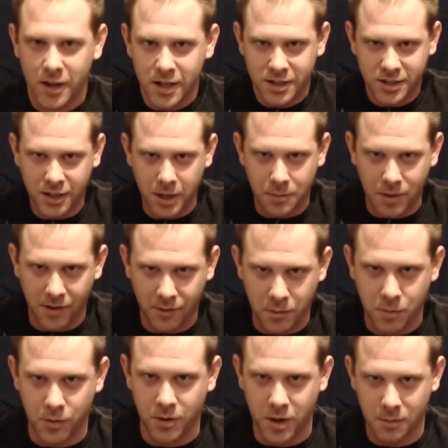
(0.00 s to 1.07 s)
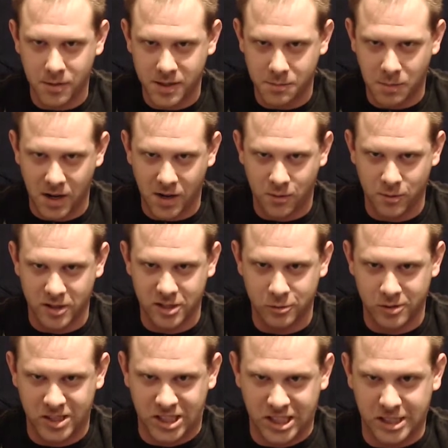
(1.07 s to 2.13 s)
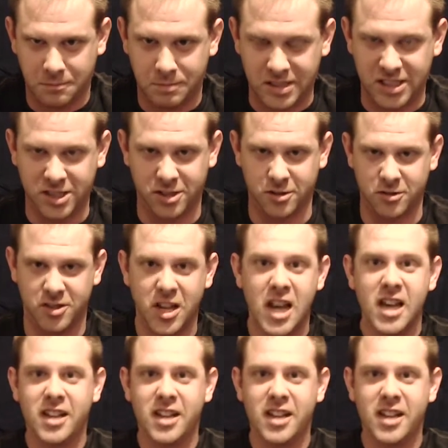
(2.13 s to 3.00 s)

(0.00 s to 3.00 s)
So get up off your Pornhub and spank where you thick bastards.